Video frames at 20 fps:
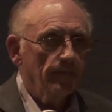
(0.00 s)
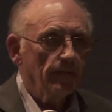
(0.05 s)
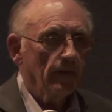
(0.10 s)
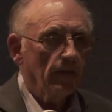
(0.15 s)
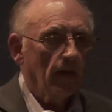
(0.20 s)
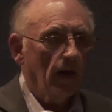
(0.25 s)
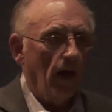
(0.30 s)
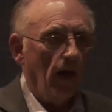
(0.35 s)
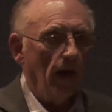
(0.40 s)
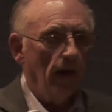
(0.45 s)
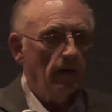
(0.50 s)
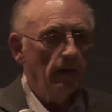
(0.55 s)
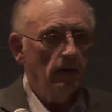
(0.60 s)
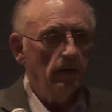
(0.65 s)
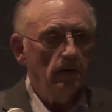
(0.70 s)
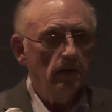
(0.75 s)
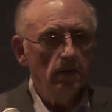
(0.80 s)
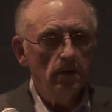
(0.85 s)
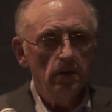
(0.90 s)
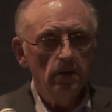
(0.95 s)
Okay.
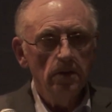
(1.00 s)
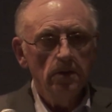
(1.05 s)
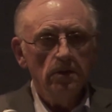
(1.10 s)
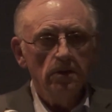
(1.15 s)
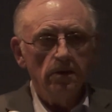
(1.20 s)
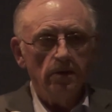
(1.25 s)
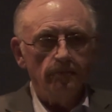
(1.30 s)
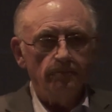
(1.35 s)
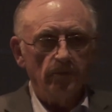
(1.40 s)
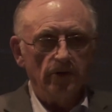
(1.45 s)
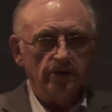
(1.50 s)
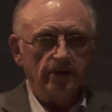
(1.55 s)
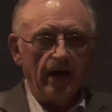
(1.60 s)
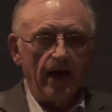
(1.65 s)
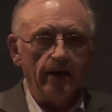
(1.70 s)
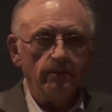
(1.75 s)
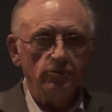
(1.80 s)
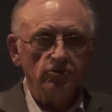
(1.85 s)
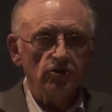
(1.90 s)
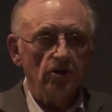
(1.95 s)
If my
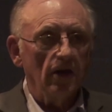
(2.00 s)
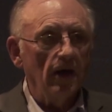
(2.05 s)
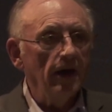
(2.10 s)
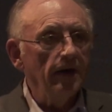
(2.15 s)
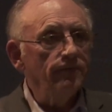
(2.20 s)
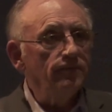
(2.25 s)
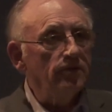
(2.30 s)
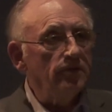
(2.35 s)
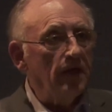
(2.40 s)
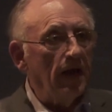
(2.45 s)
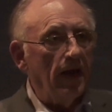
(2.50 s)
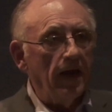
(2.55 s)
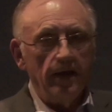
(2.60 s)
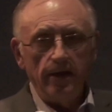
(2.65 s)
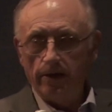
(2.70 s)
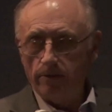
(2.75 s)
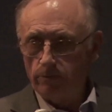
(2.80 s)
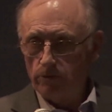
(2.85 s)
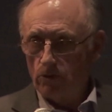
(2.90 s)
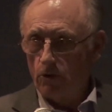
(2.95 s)
dad was alive today,
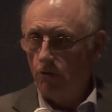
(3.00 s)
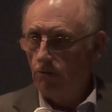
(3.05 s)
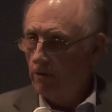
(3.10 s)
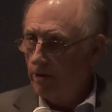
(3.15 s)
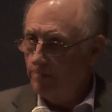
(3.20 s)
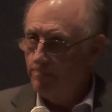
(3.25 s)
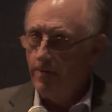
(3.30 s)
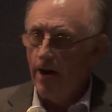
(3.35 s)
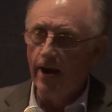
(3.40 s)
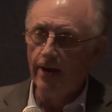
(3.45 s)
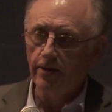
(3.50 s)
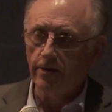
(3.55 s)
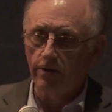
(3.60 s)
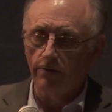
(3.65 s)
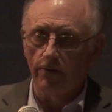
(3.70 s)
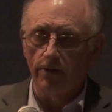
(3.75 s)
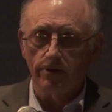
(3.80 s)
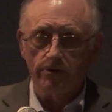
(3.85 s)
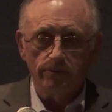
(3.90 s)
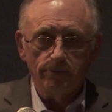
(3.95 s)
he would go right back to
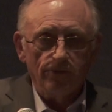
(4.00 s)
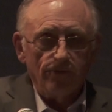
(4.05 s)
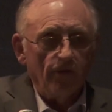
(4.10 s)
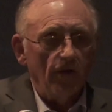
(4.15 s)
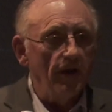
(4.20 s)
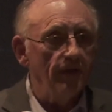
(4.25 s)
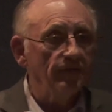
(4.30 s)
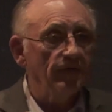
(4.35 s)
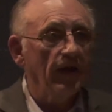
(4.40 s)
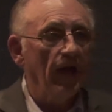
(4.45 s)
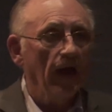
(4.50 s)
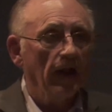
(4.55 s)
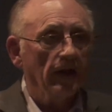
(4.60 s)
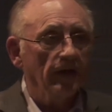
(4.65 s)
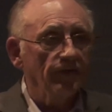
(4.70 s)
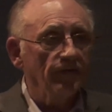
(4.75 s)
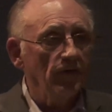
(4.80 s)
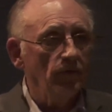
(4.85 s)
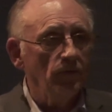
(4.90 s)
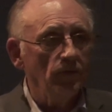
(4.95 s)
his grave again,
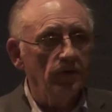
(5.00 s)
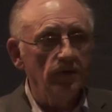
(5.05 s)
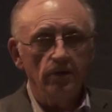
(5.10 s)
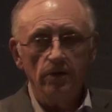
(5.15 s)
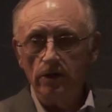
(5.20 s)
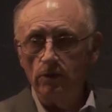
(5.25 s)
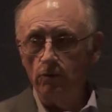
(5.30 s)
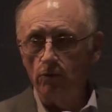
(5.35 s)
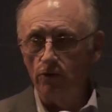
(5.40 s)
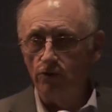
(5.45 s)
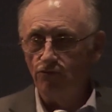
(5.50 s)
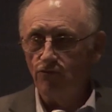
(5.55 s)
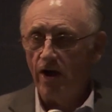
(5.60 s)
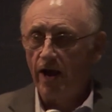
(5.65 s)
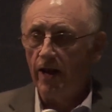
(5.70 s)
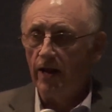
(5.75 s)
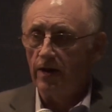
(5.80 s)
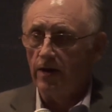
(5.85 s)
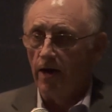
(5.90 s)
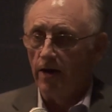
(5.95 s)
because he wouldn't
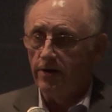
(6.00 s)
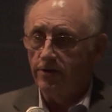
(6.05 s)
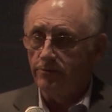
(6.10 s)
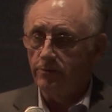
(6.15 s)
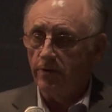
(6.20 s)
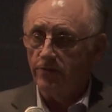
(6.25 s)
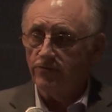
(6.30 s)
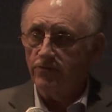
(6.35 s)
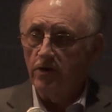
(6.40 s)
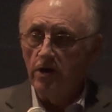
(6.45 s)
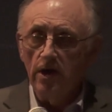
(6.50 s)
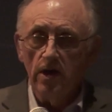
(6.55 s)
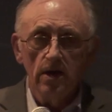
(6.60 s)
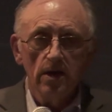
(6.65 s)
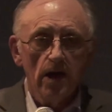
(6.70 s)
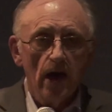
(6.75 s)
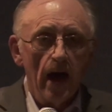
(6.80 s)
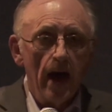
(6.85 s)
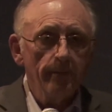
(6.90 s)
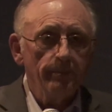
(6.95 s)
recognize what's
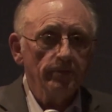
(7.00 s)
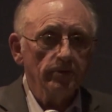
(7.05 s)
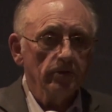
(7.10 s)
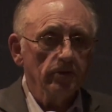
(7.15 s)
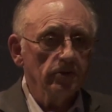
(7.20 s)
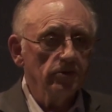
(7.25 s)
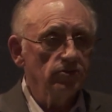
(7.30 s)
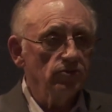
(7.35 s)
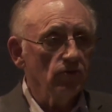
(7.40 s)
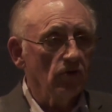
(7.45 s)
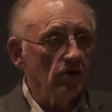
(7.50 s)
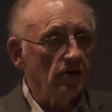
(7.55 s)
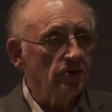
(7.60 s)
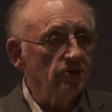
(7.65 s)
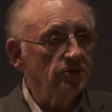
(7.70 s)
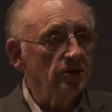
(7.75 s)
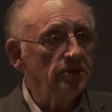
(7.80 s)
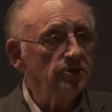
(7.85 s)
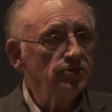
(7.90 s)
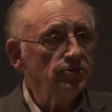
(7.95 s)
happened to this
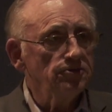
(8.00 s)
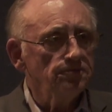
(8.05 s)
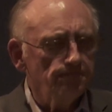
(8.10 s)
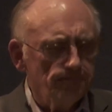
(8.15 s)
organization.